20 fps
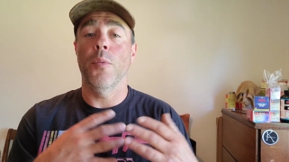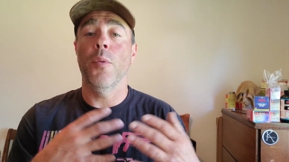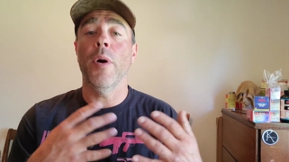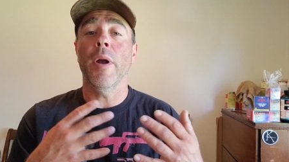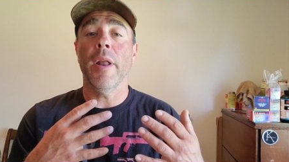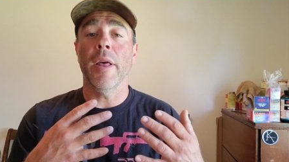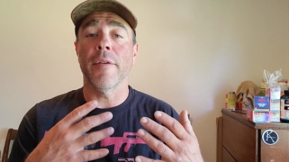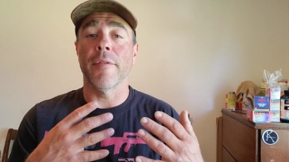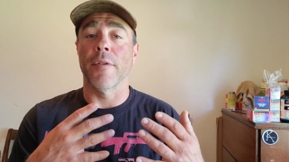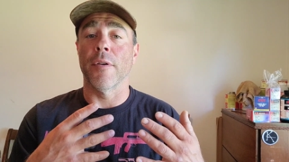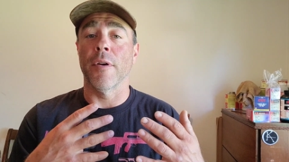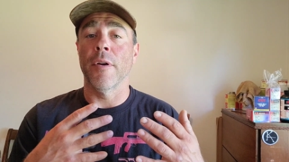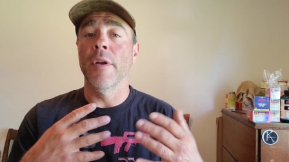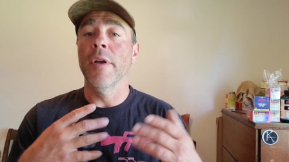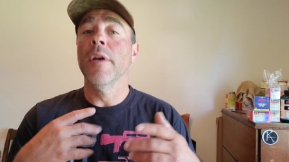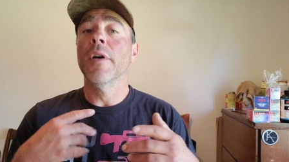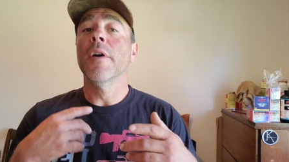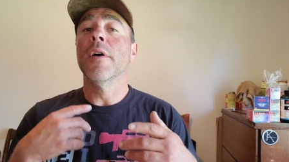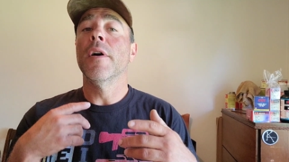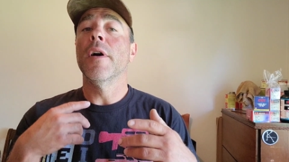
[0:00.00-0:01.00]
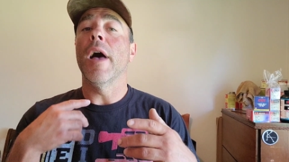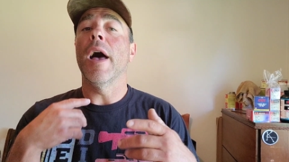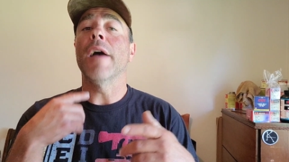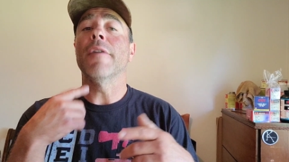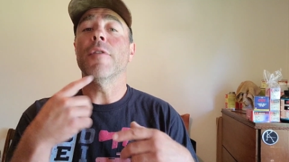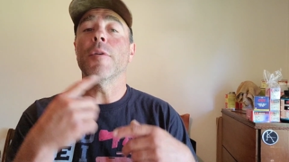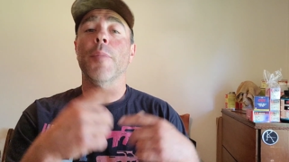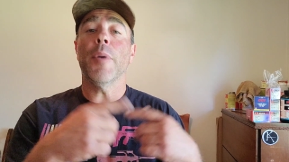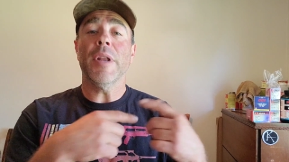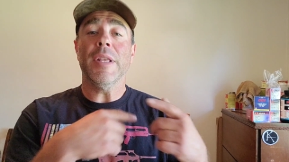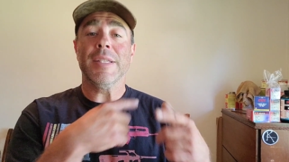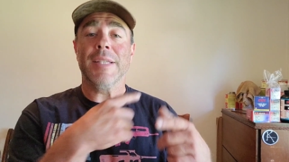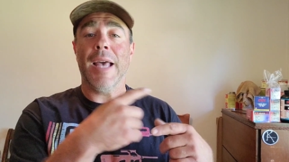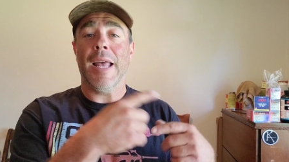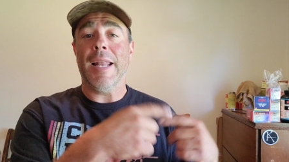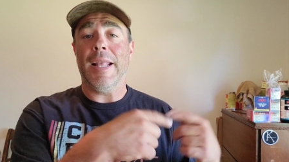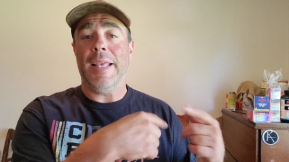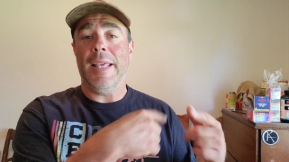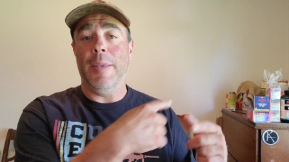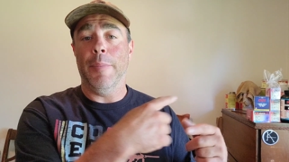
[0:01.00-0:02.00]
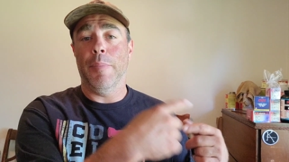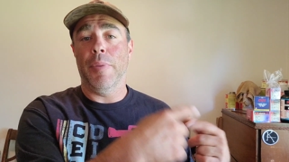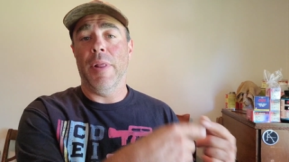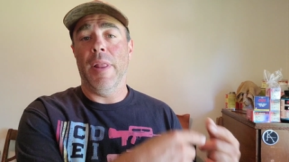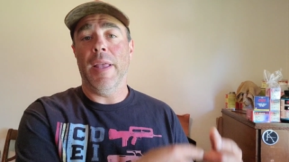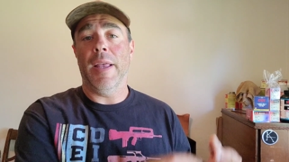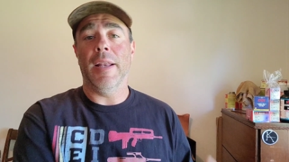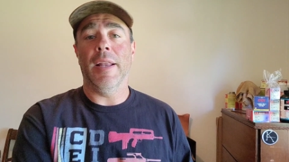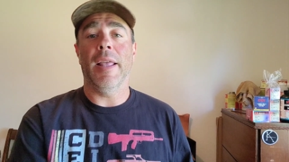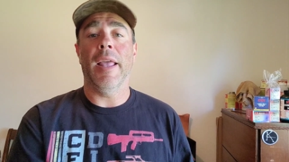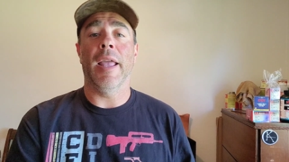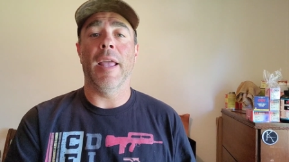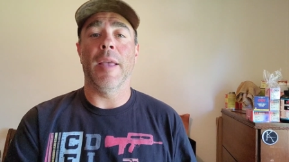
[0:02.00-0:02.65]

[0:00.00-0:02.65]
whatever, everybody's got to keep playing